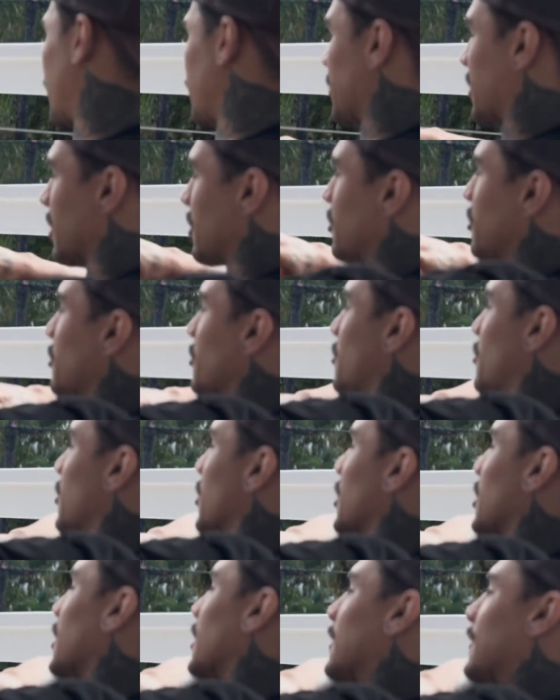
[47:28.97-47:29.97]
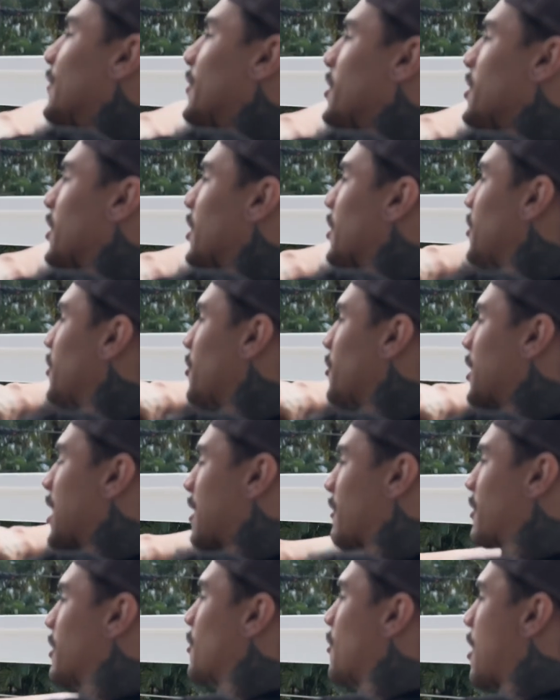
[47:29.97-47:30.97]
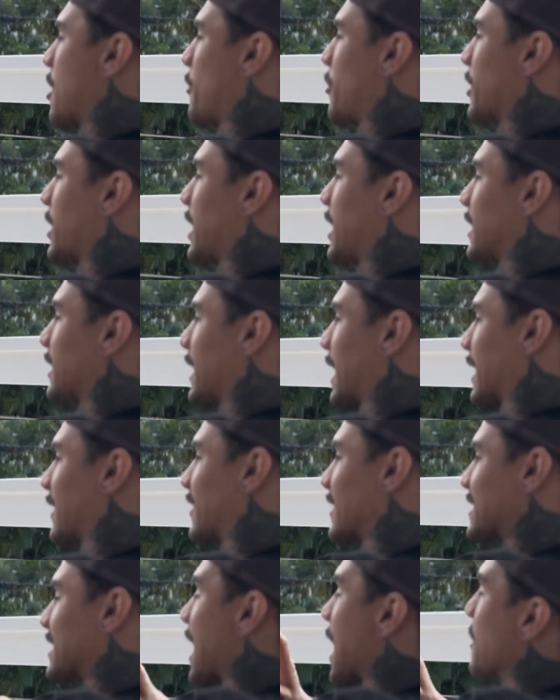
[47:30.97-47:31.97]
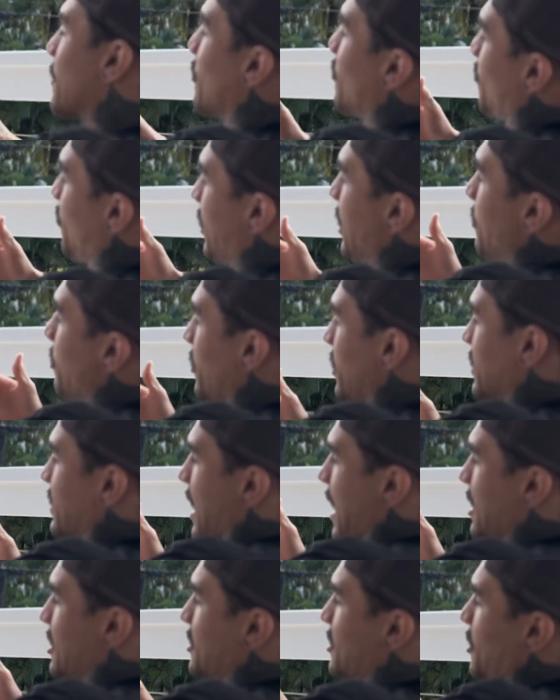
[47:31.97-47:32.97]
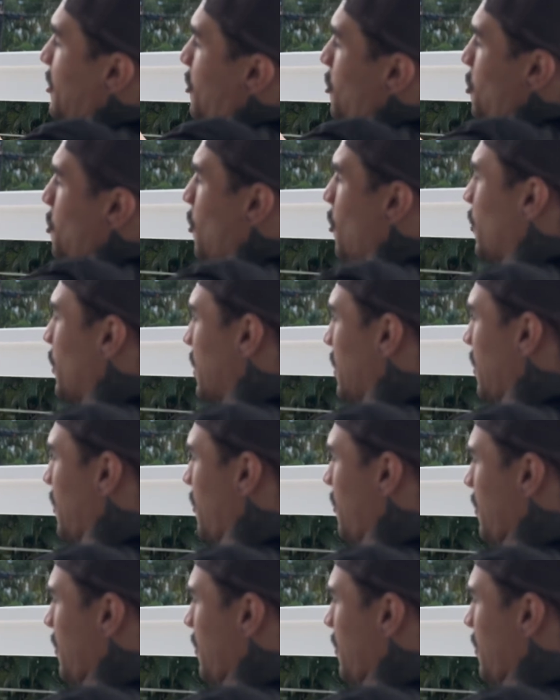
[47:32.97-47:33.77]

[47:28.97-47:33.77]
You can do whatever you want, but like the type of people it takes to do what we do,